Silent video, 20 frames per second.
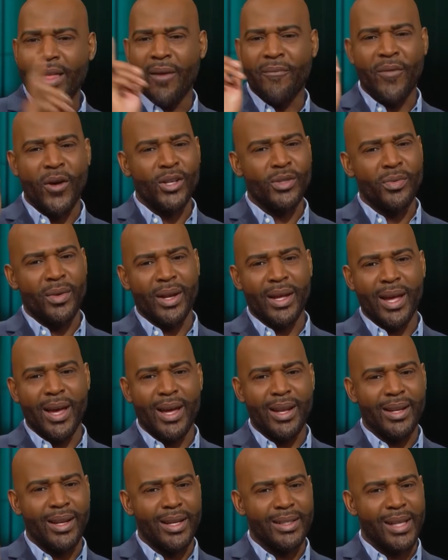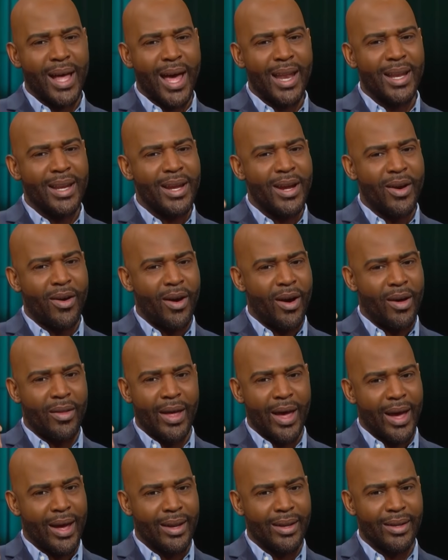that first one again? Because I didn't hear all
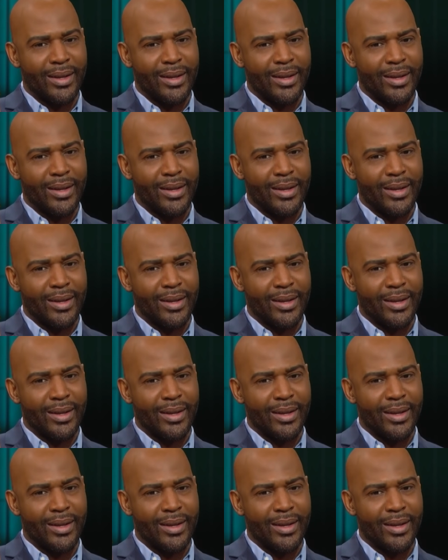that.